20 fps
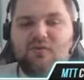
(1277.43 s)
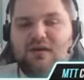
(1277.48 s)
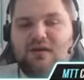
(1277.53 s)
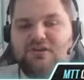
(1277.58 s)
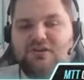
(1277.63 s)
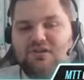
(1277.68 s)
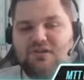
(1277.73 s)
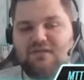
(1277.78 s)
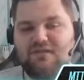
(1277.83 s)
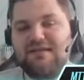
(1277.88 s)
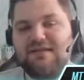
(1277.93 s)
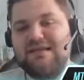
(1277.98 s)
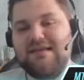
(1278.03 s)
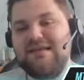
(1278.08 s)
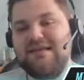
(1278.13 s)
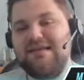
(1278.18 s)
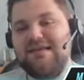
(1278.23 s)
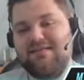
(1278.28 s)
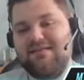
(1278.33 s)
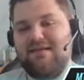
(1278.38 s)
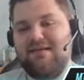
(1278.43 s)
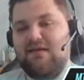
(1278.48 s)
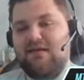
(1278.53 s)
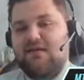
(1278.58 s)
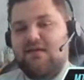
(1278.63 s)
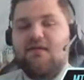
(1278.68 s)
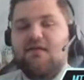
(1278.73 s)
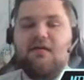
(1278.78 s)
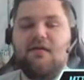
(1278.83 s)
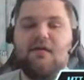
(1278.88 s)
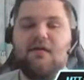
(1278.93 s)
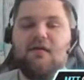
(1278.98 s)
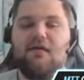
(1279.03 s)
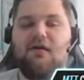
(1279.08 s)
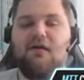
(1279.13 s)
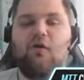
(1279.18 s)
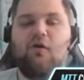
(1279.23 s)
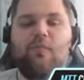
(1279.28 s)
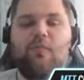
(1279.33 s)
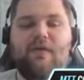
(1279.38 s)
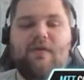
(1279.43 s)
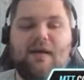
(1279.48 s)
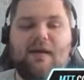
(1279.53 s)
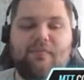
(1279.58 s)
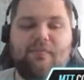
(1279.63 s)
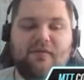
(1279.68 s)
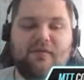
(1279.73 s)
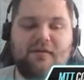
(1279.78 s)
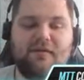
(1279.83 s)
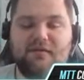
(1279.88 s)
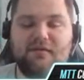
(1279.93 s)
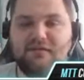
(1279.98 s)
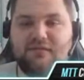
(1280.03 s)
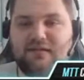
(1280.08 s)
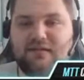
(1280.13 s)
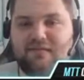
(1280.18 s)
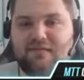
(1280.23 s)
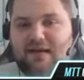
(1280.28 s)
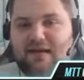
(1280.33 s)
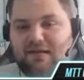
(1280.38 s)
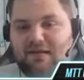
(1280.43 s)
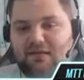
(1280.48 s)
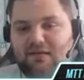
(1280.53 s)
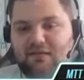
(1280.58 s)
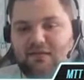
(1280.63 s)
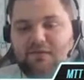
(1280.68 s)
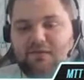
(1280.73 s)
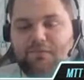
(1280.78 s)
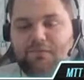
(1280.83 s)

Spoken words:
you can just easily open up the second